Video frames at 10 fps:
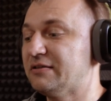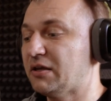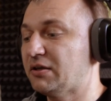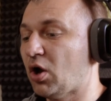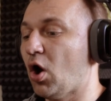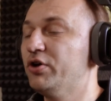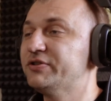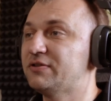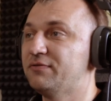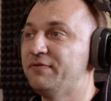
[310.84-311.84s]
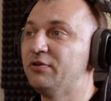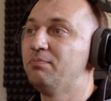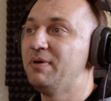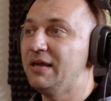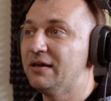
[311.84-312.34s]
cost will
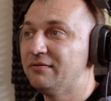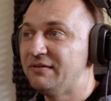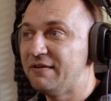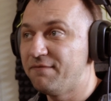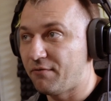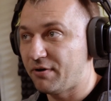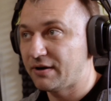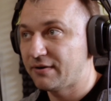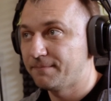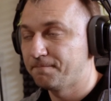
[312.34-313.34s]
be different.